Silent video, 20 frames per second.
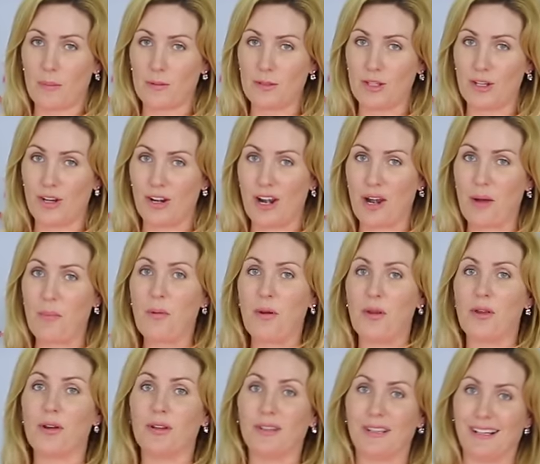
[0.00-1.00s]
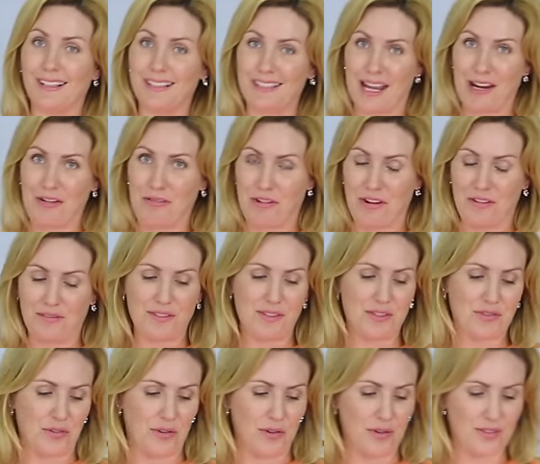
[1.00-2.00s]
opportunity to put your little decorative
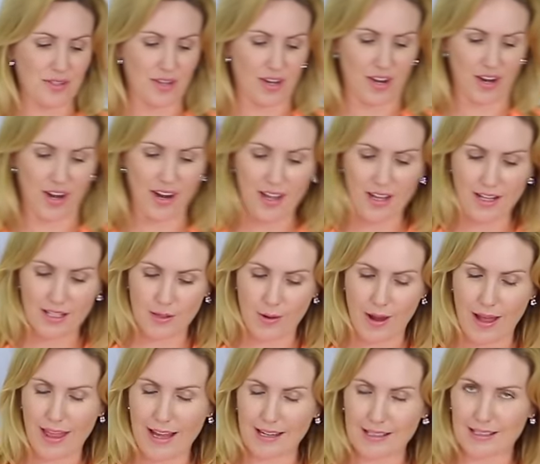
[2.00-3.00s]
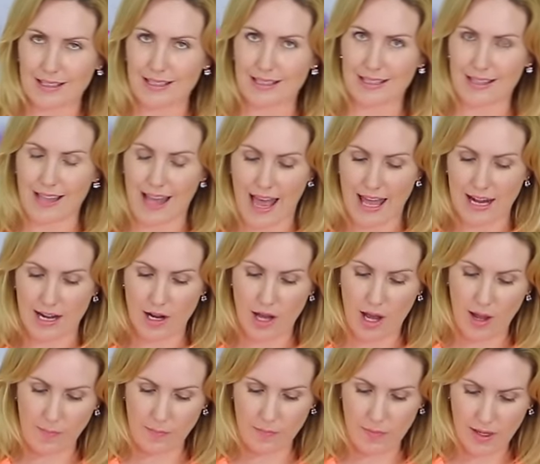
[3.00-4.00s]
straws on. So I like to slide it
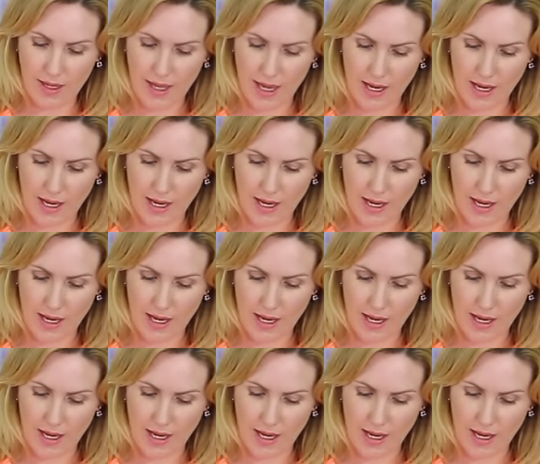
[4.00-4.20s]
up the